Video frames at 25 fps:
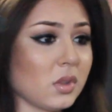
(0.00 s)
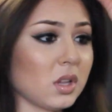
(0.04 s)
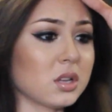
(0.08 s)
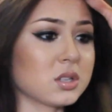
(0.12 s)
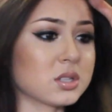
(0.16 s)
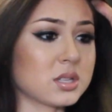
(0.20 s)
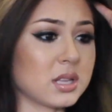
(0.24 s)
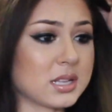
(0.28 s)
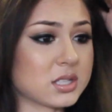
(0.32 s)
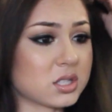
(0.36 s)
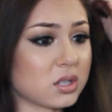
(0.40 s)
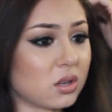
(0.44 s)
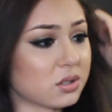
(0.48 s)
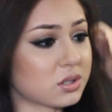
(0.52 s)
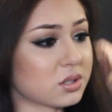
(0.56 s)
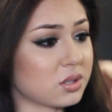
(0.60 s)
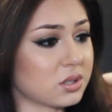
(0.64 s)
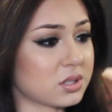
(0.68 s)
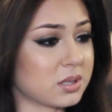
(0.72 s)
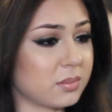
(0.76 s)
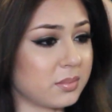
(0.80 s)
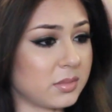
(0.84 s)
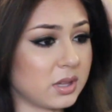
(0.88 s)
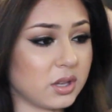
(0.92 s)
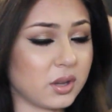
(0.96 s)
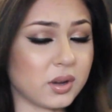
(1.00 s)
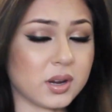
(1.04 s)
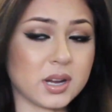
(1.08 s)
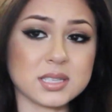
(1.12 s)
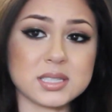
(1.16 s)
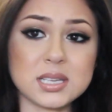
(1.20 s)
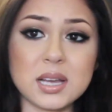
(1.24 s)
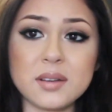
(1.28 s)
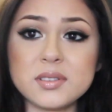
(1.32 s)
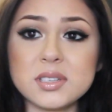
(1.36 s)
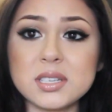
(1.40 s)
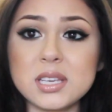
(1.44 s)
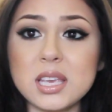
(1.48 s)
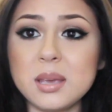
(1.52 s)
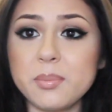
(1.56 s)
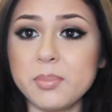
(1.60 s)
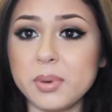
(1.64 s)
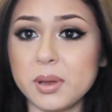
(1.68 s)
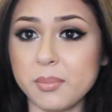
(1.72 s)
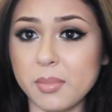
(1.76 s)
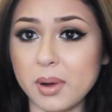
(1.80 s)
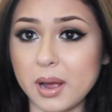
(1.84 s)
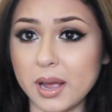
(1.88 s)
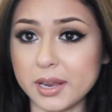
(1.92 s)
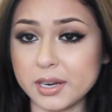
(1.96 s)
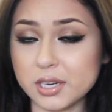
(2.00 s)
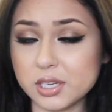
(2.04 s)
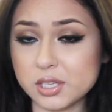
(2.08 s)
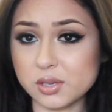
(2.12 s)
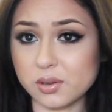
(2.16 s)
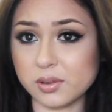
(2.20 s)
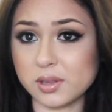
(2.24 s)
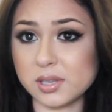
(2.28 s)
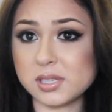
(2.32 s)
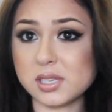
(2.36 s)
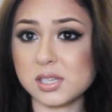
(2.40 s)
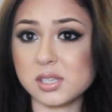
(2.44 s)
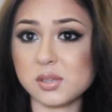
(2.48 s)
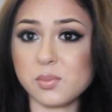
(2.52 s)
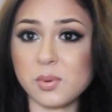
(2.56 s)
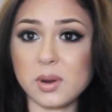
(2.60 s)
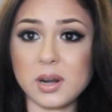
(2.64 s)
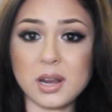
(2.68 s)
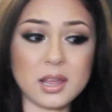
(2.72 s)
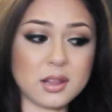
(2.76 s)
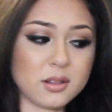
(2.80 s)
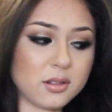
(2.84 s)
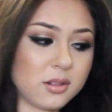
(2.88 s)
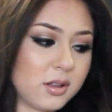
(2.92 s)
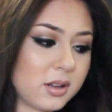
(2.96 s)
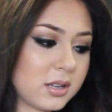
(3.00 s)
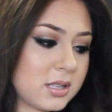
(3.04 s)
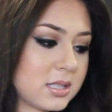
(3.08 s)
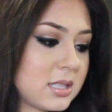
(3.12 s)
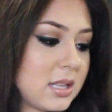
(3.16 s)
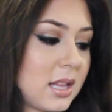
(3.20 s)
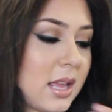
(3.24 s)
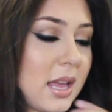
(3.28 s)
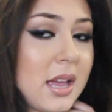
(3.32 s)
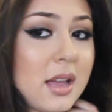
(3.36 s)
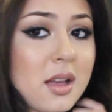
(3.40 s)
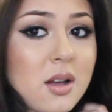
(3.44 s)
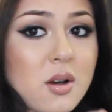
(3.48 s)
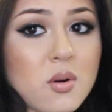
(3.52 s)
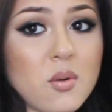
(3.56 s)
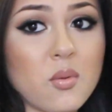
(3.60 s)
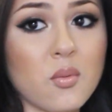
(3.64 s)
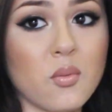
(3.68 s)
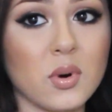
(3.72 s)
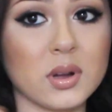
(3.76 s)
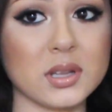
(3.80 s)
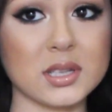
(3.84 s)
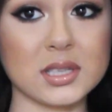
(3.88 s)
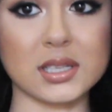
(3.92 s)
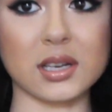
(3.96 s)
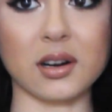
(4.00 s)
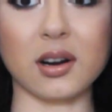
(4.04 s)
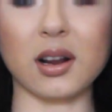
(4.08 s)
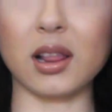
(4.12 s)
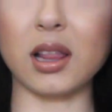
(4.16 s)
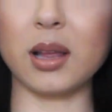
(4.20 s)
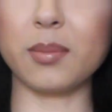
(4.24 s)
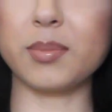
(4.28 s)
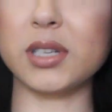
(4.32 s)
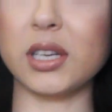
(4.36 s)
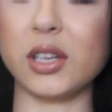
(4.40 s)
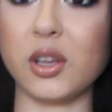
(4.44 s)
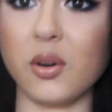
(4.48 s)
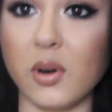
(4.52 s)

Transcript: So that's also something you guys have to keep in mind. So this is what it looks like once they're clipped in.